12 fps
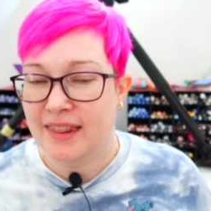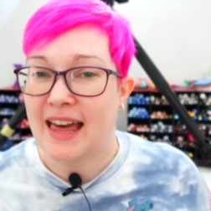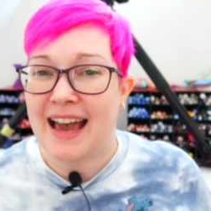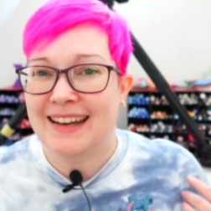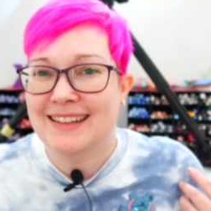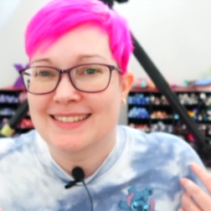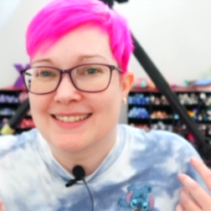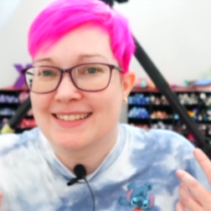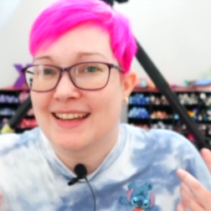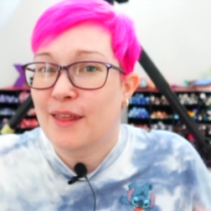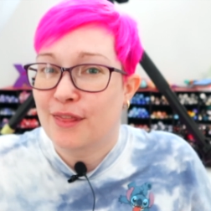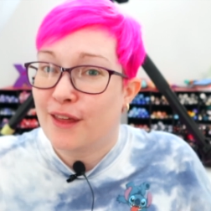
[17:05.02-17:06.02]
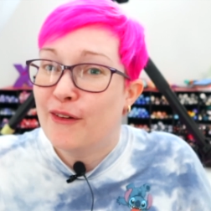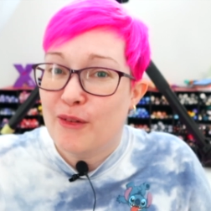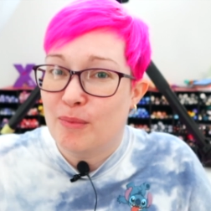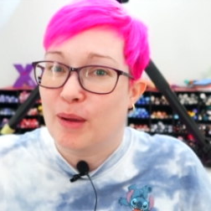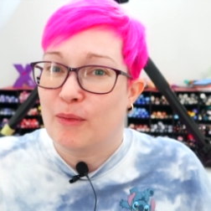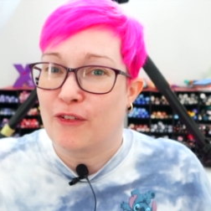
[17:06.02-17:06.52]
that is
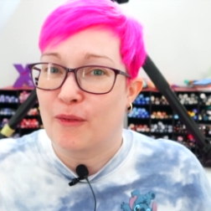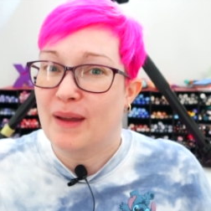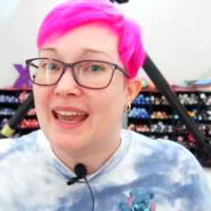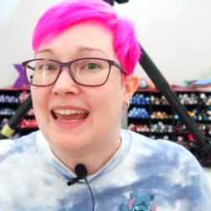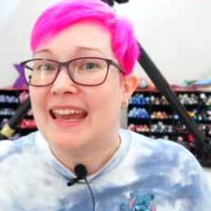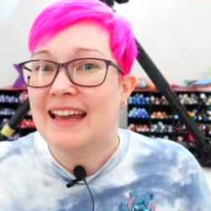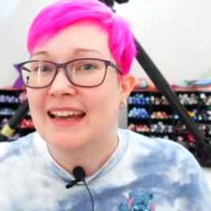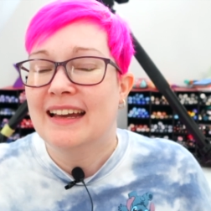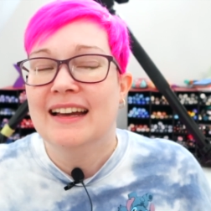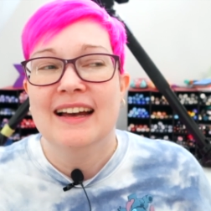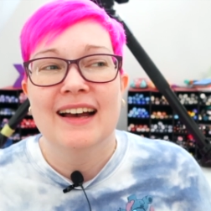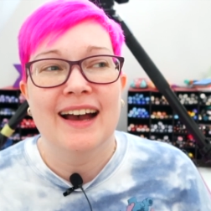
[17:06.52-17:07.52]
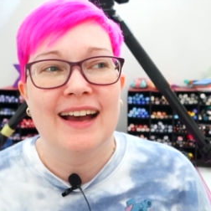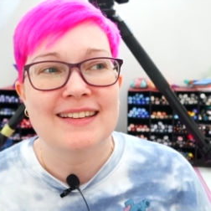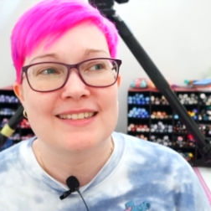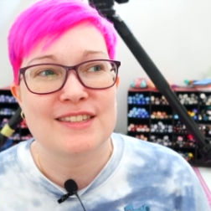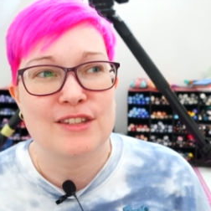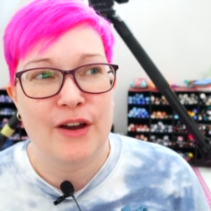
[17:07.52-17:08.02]
therapy for me.
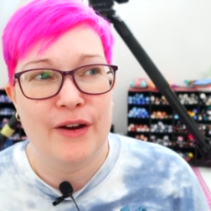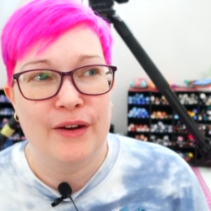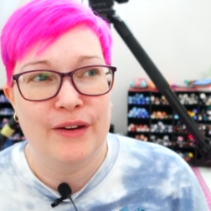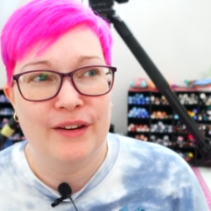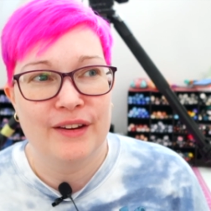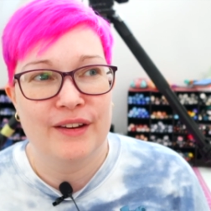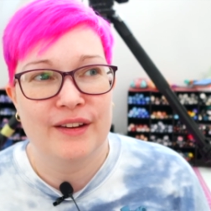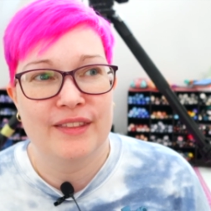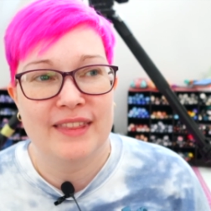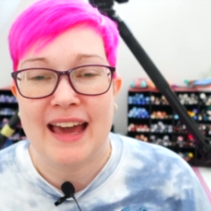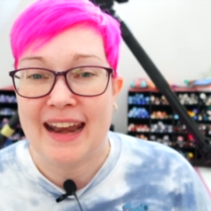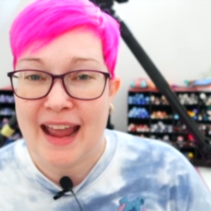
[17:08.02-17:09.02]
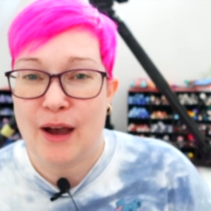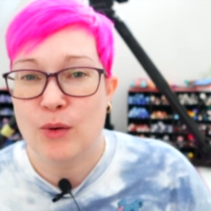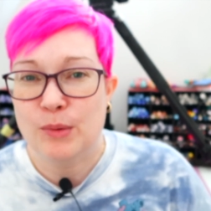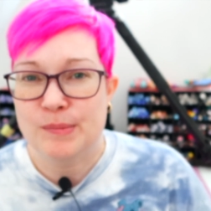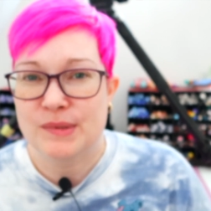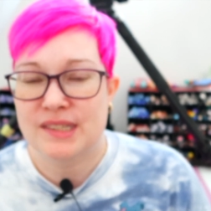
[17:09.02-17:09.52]
So that
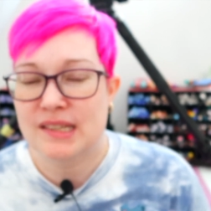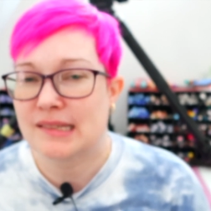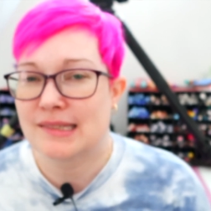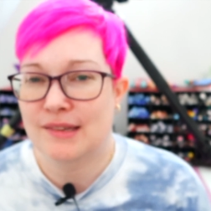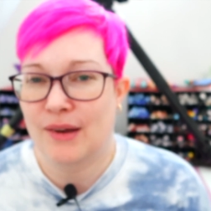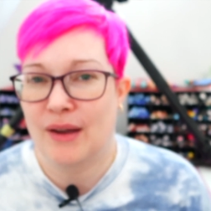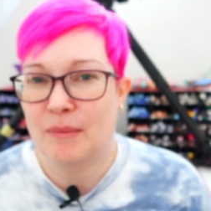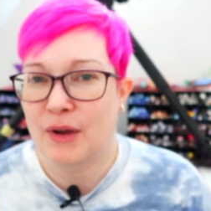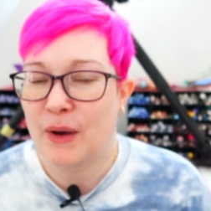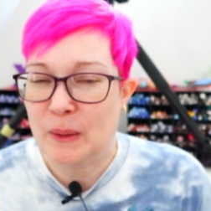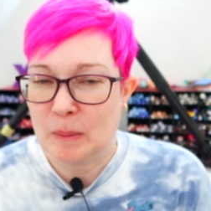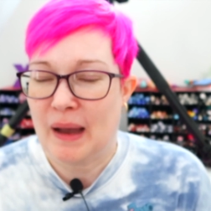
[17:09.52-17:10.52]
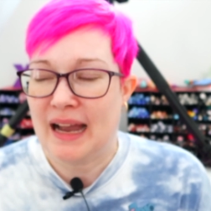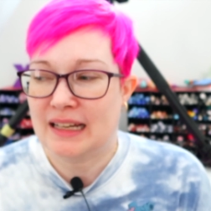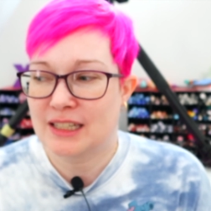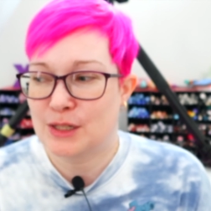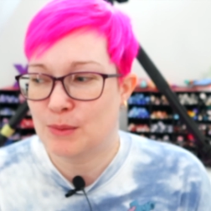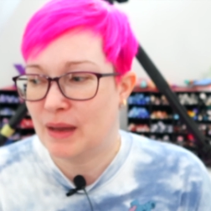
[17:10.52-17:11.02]
helps. So I'm going
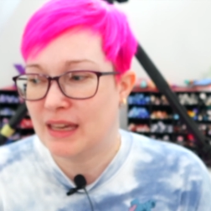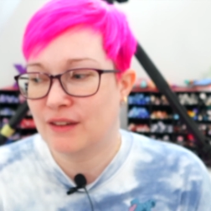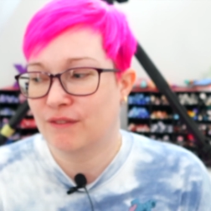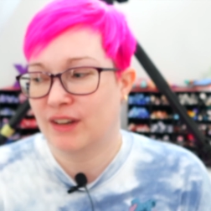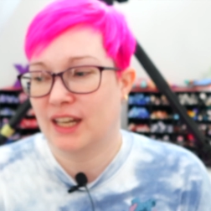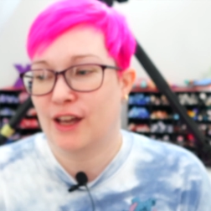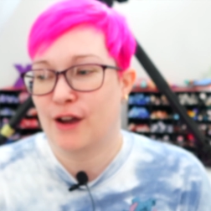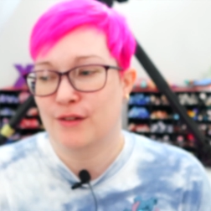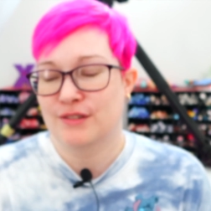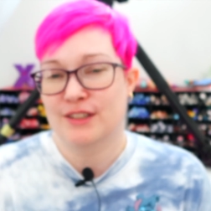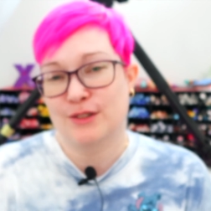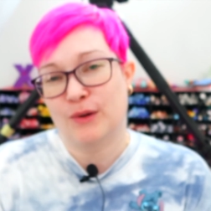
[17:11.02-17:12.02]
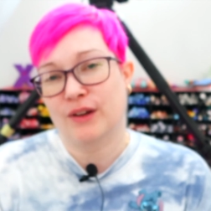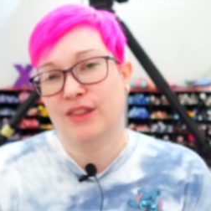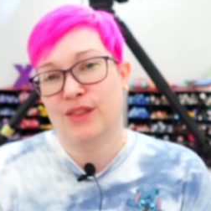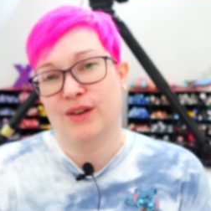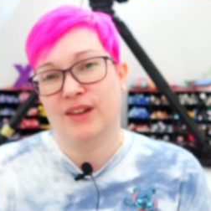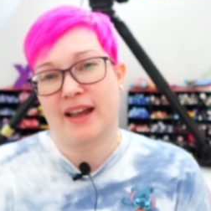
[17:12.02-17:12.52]
back to making videos and talking
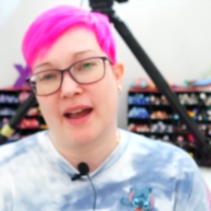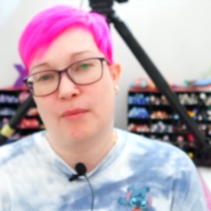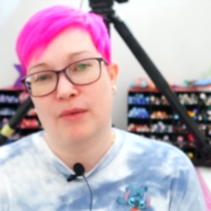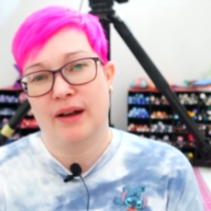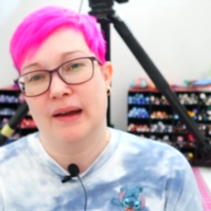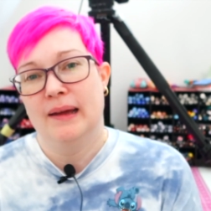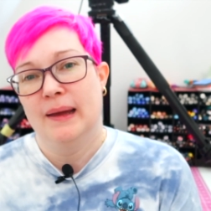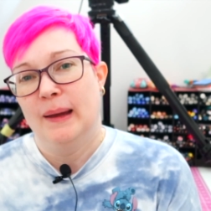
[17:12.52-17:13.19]
to the camera,